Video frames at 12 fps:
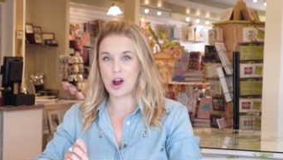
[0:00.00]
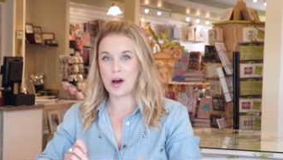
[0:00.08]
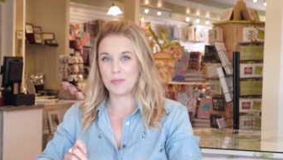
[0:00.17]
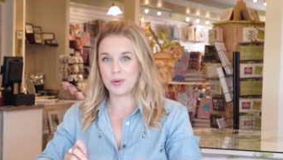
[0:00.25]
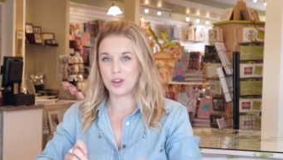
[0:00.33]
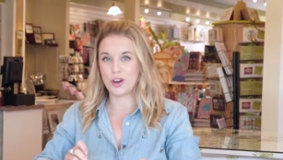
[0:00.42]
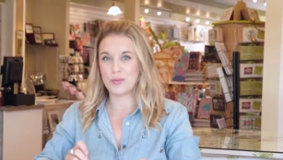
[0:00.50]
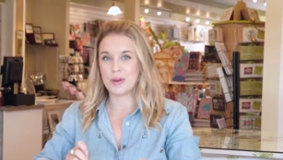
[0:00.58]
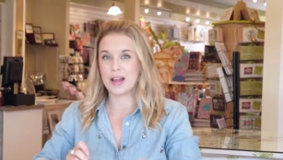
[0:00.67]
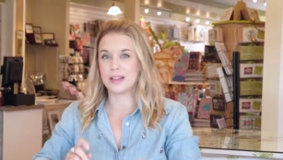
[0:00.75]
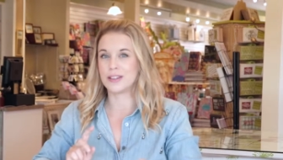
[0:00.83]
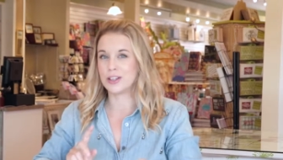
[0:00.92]
envelope,
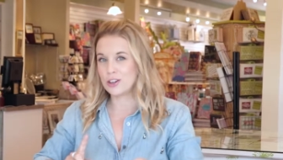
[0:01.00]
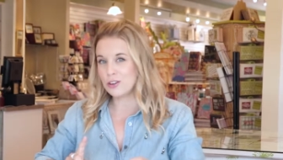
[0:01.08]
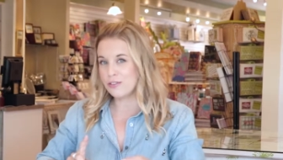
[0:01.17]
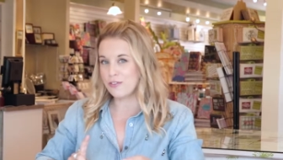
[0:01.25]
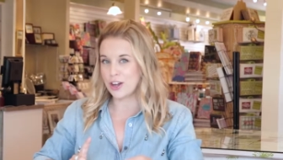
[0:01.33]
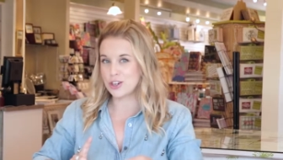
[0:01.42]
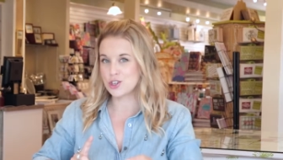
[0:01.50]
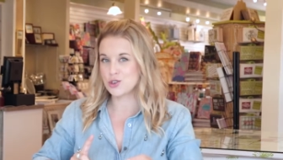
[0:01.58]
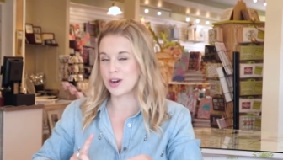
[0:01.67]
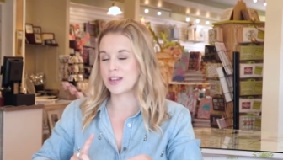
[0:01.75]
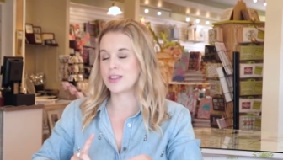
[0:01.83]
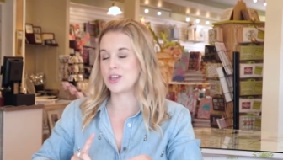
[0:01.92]
a little fun trick